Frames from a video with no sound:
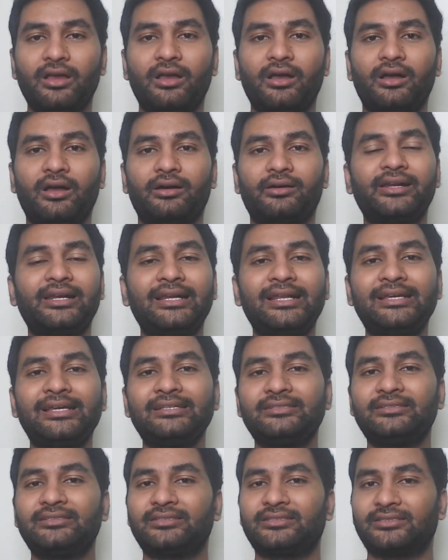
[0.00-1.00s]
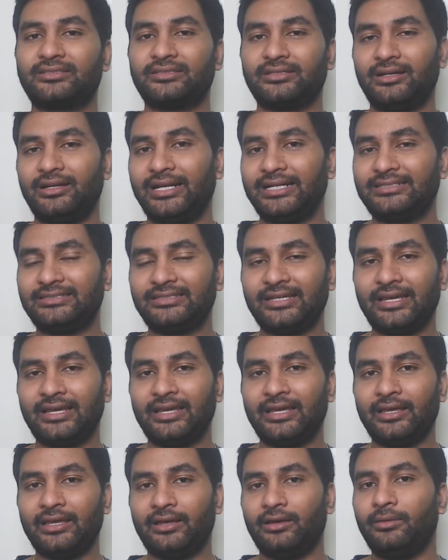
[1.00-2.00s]
release, let's
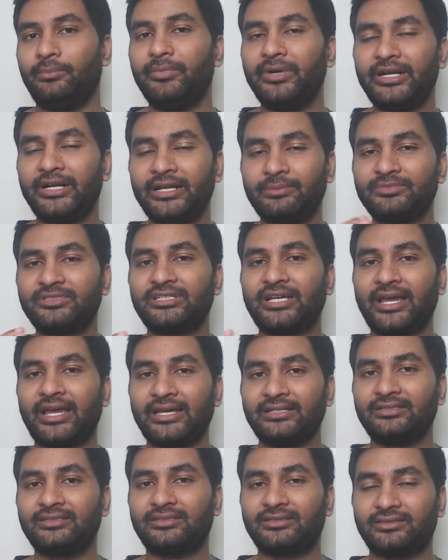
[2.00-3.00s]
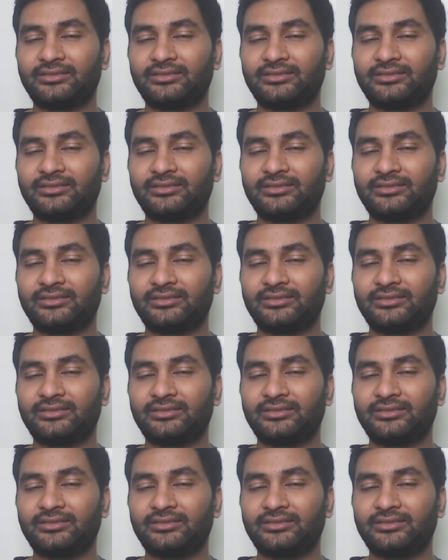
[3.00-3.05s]
say, medium size